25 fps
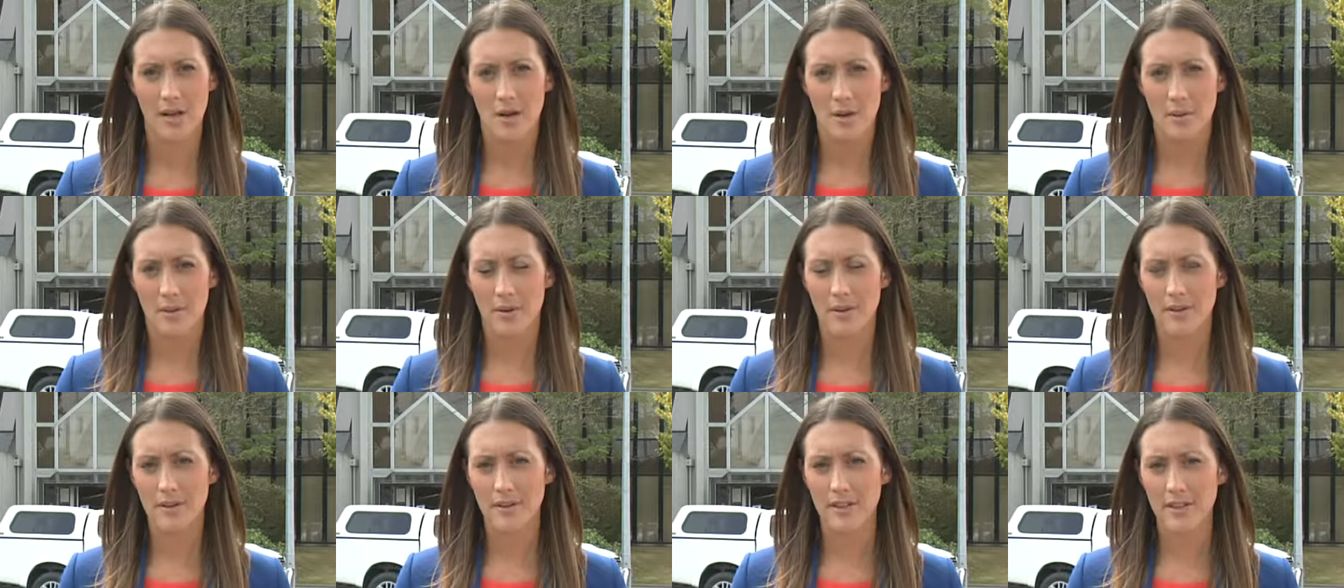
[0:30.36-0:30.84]

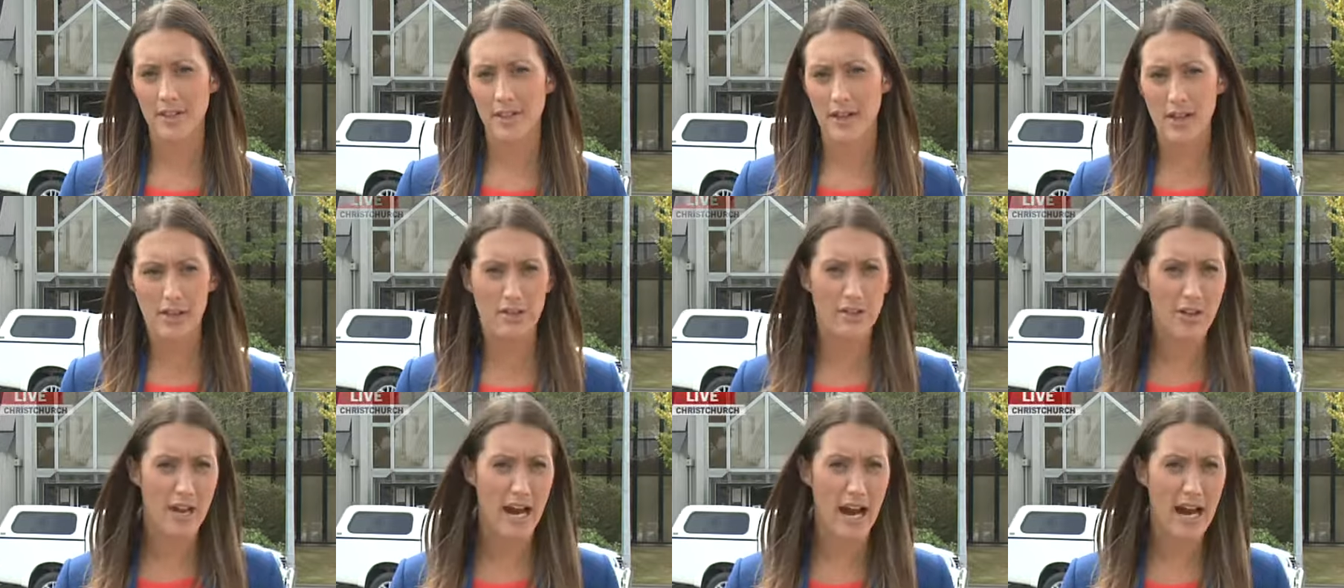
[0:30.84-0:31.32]
Well, the
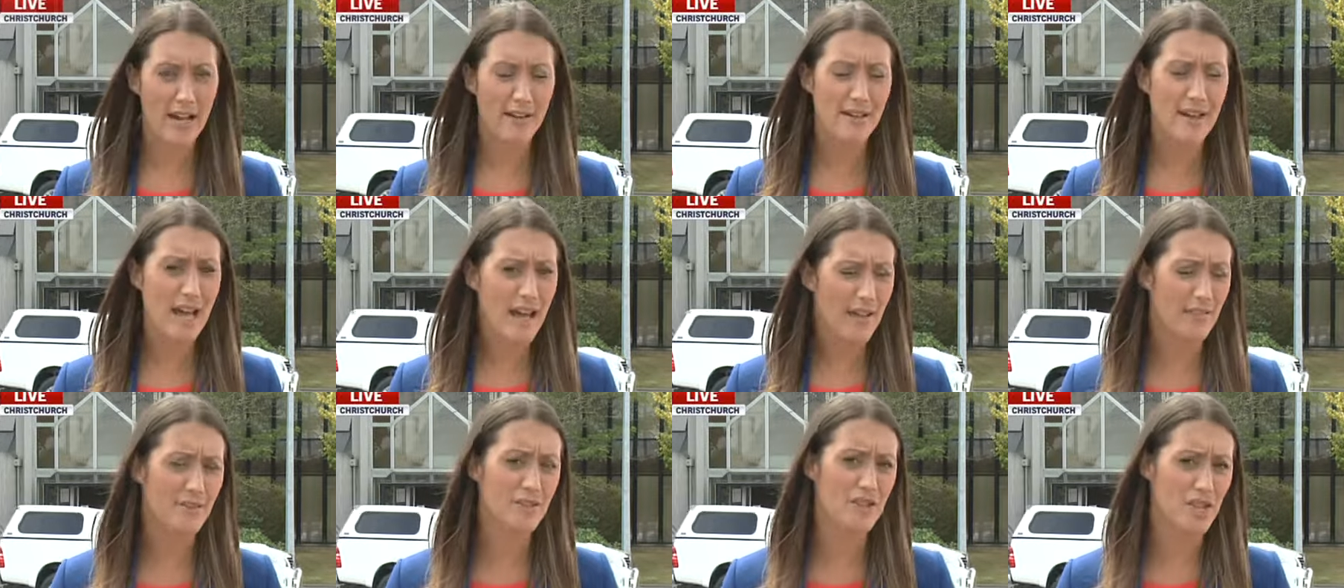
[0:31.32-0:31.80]
Crown
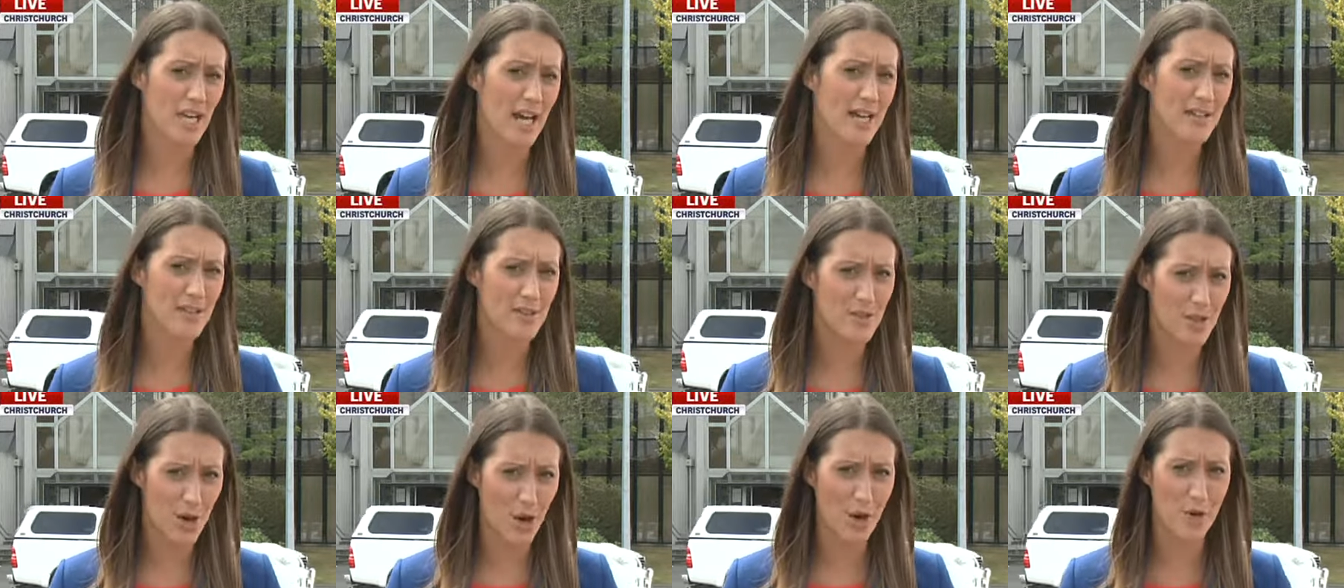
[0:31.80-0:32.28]
have
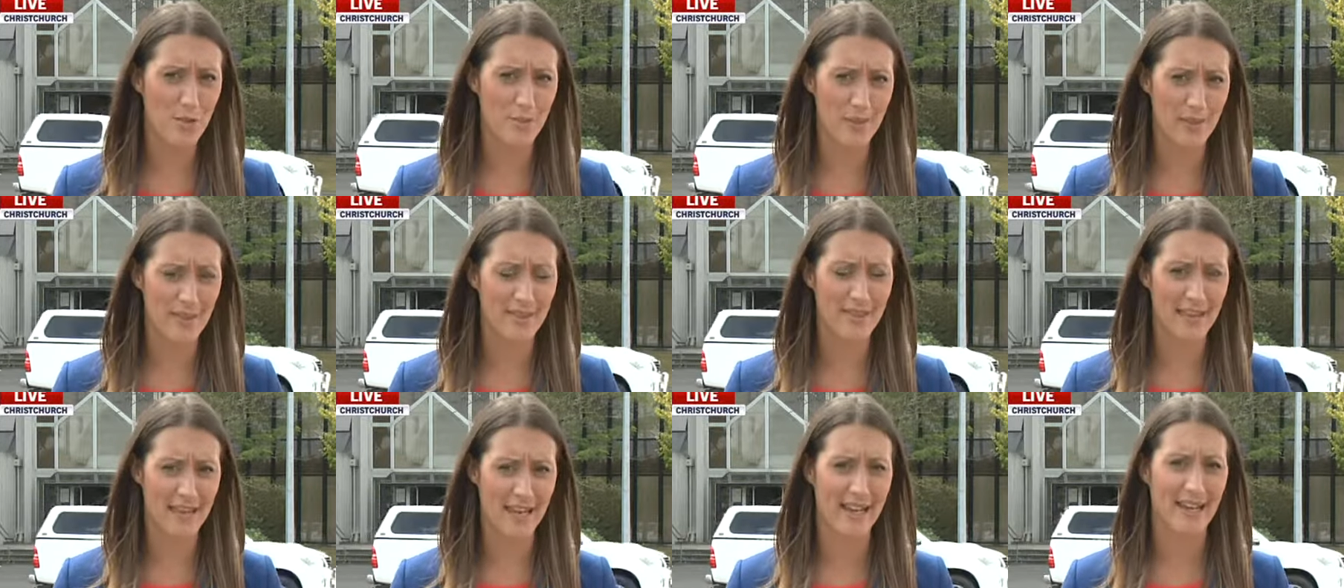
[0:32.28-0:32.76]
just
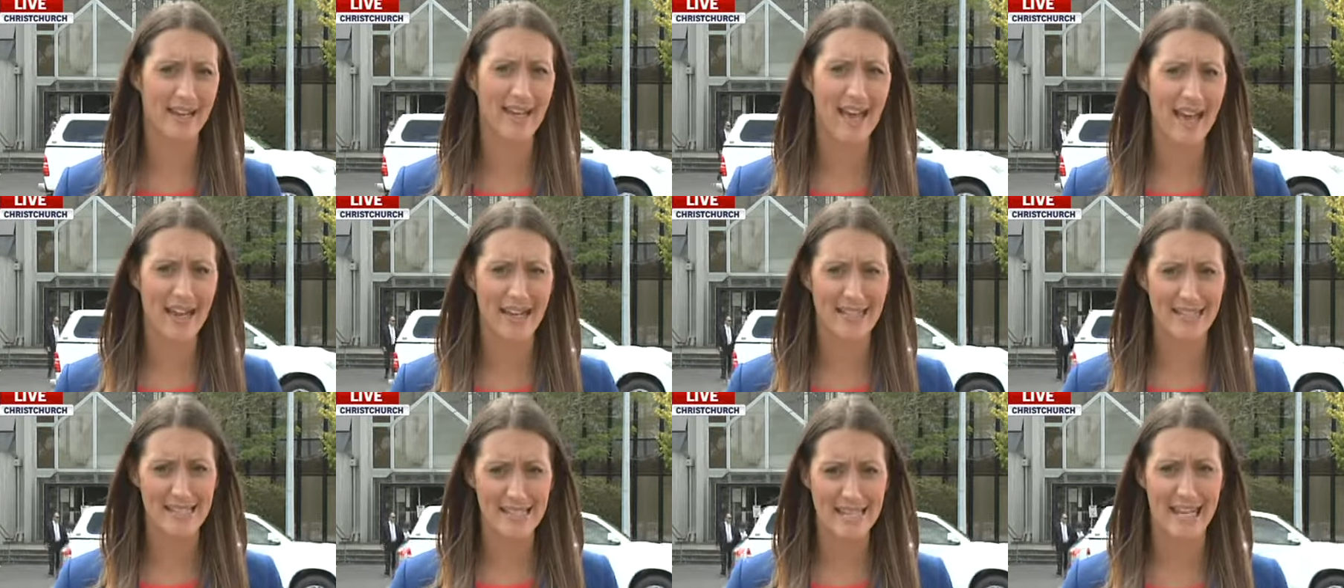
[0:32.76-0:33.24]
opened their
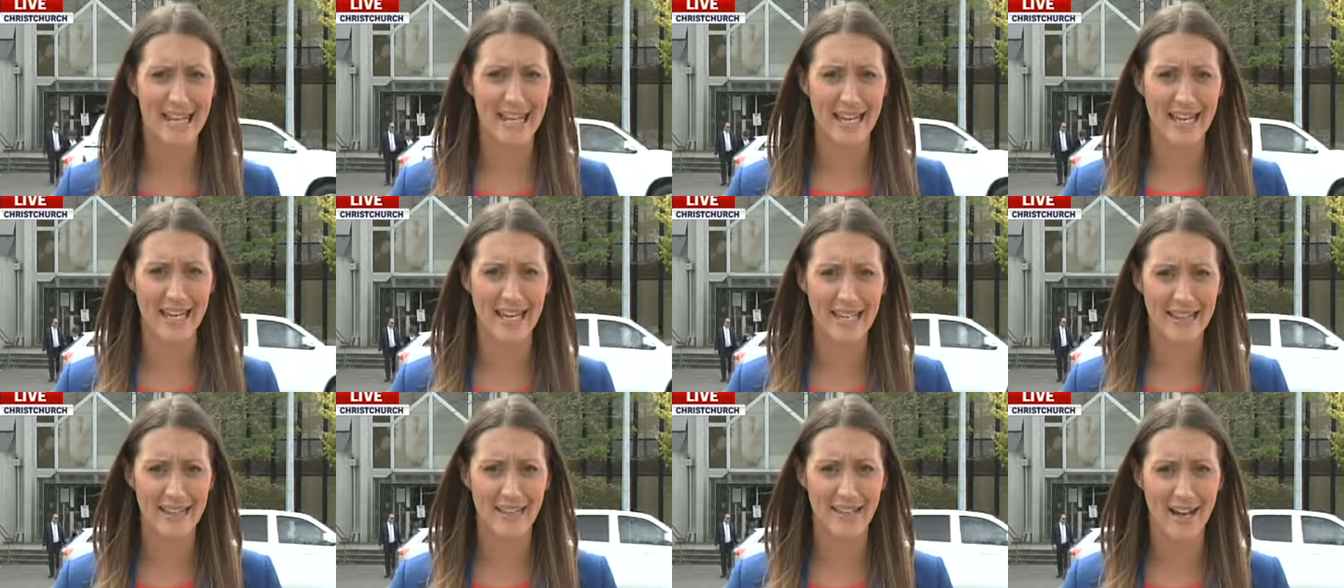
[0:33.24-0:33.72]
case here
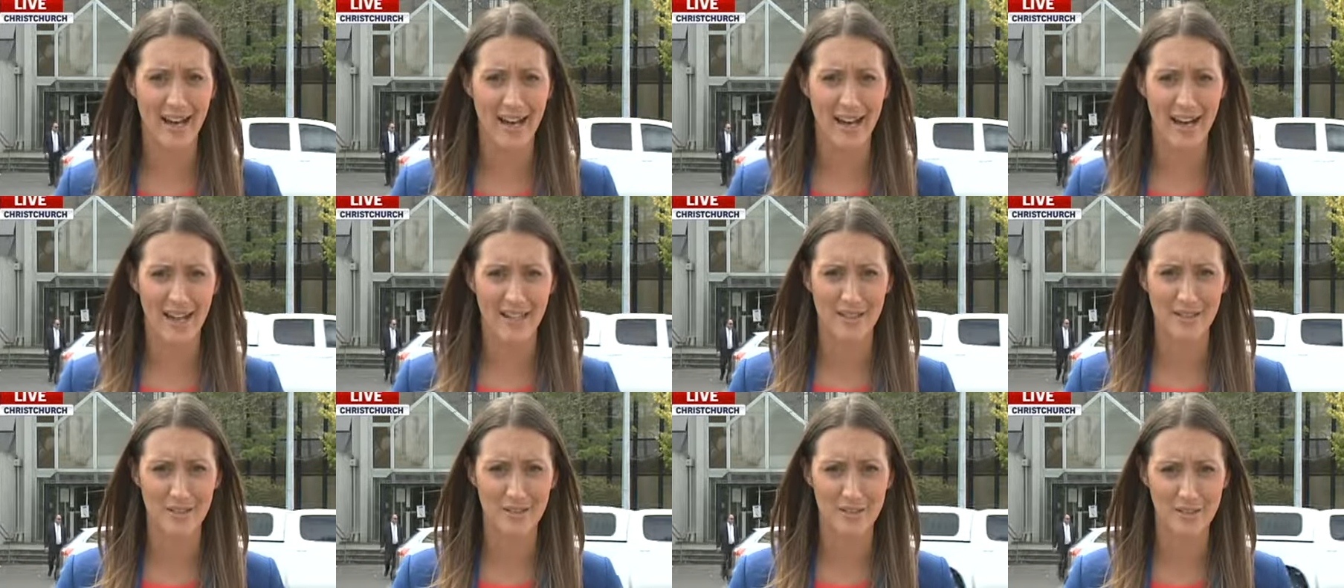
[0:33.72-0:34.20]
in the
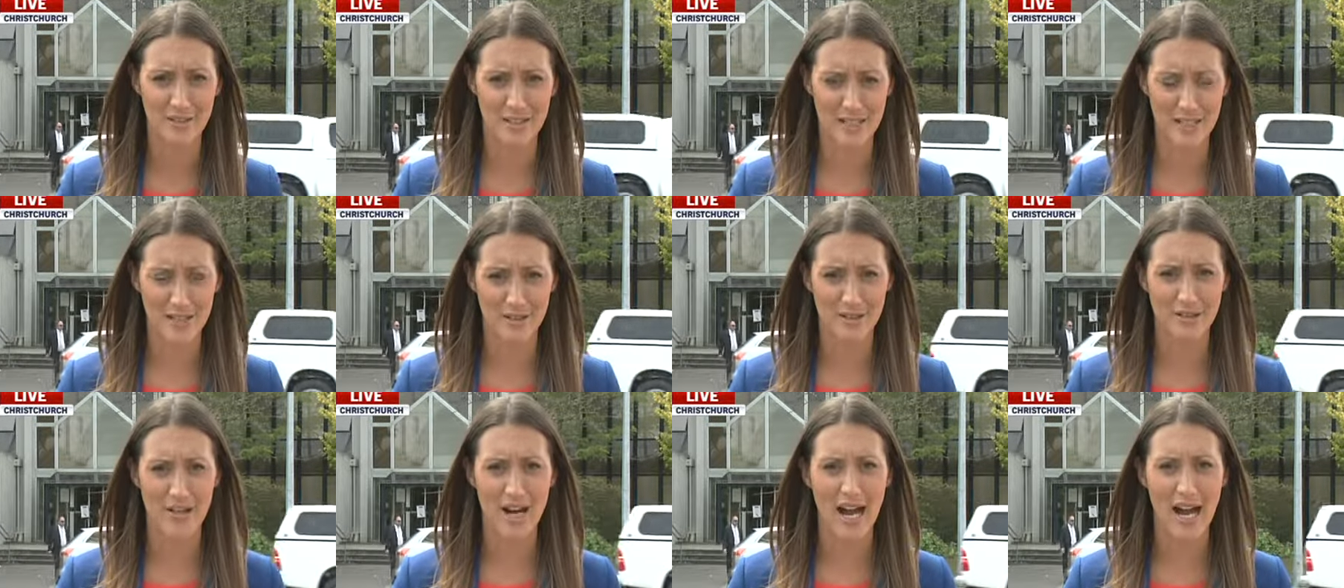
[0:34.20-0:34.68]
High Court
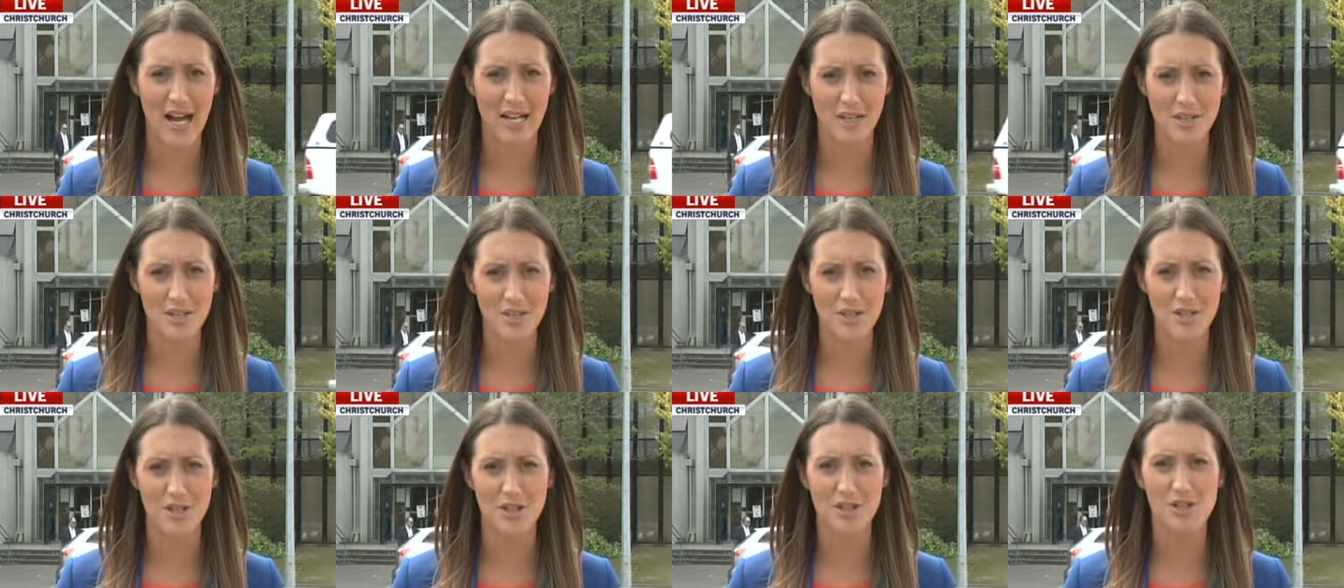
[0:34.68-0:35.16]
in
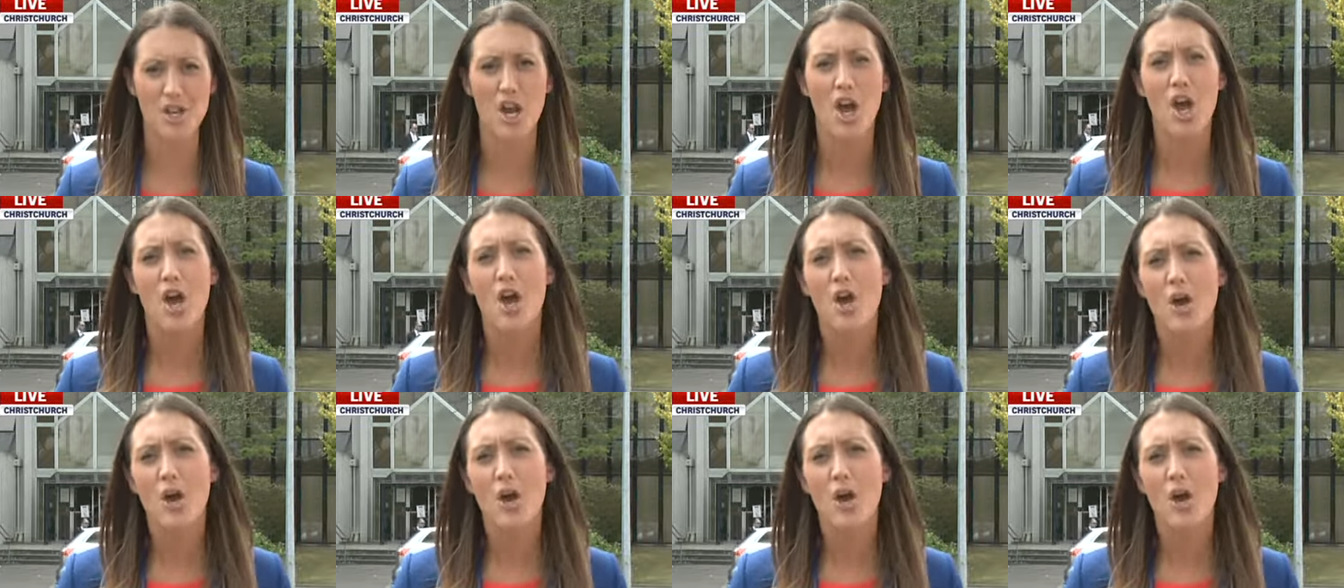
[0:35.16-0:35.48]
Christchurch.